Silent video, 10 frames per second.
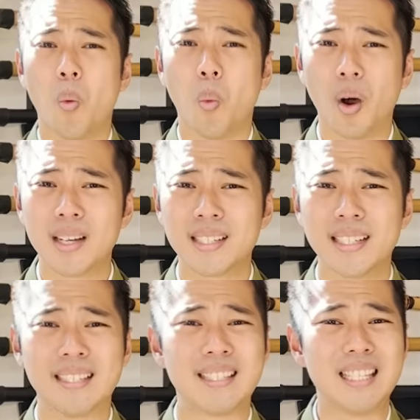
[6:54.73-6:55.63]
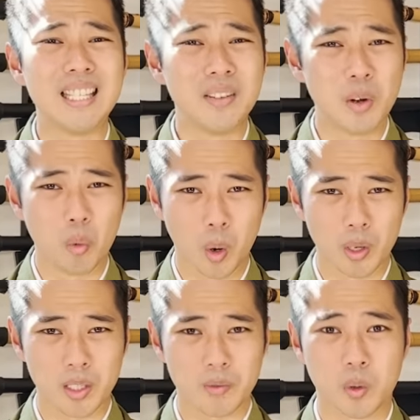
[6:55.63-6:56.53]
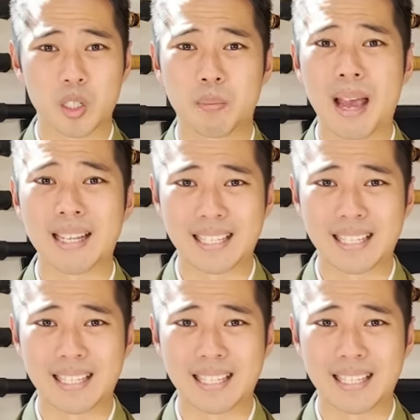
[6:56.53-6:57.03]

What is even worse for Japan